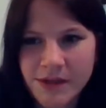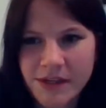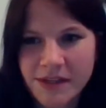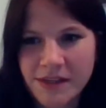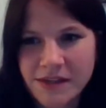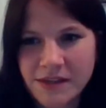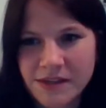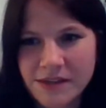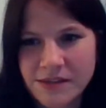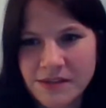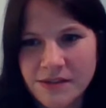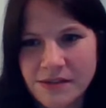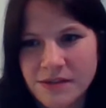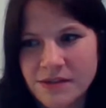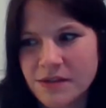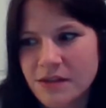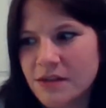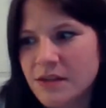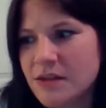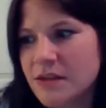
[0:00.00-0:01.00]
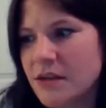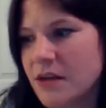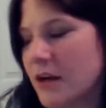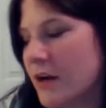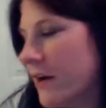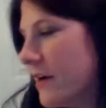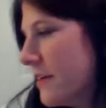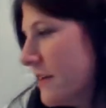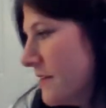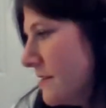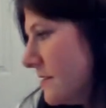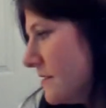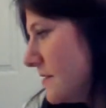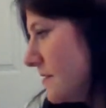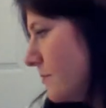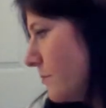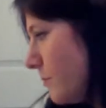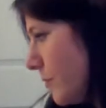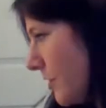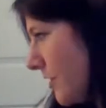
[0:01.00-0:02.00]
the back there. All right,
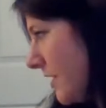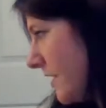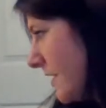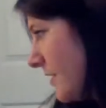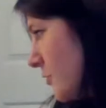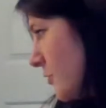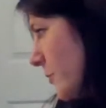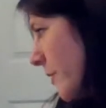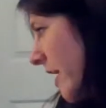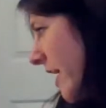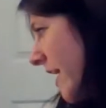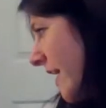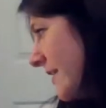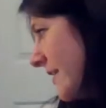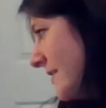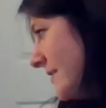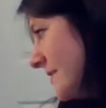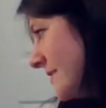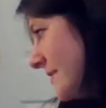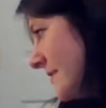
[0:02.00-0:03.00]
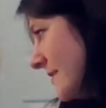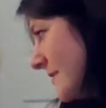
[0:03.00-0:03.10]
putting it in your bag.